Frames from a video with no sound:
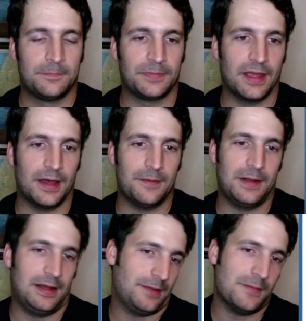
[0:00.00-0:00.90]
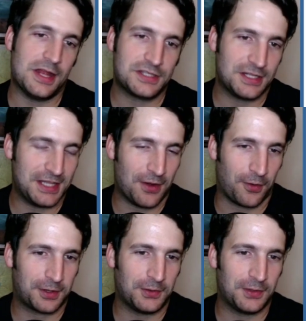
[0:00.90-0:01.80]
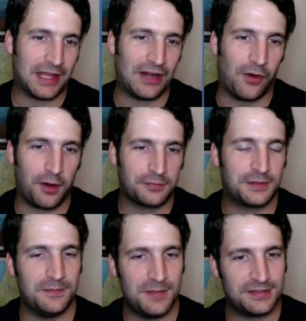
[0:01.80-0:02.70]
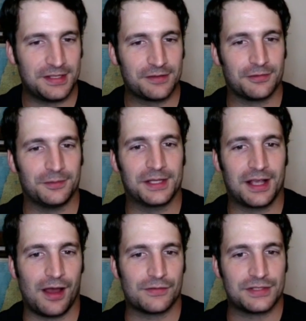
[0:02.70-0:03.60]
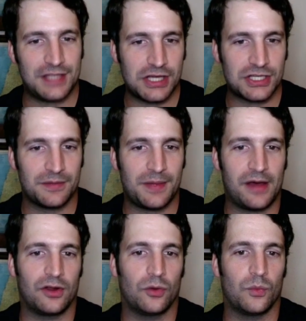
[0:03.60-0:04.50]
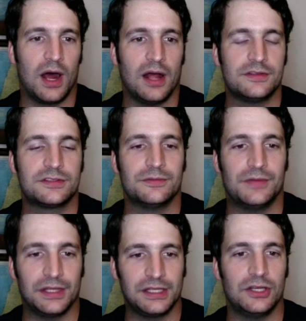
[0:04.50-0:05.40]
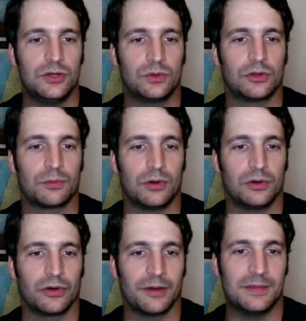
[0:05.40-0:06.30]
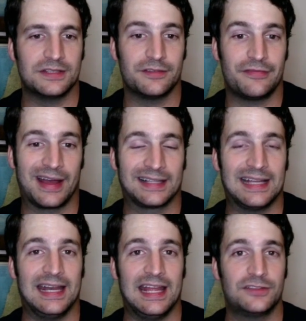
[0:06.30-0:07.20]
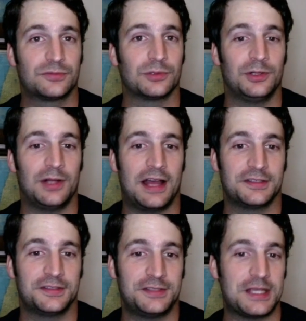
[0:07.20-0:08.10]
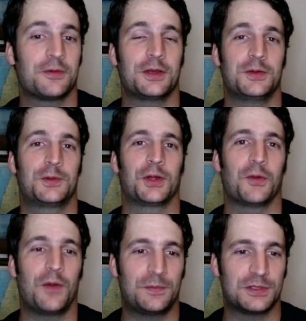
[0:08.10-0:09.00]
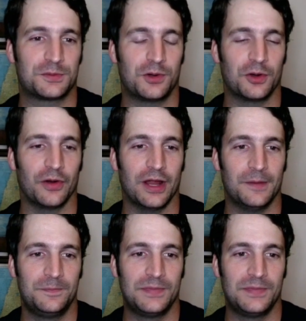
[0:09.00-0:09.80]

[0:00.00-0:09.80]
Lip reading: And I mentioned in the article that often missing from the conversation about Iran's civilian nuclear program is the fact that Israel has a secret nuclear weapons program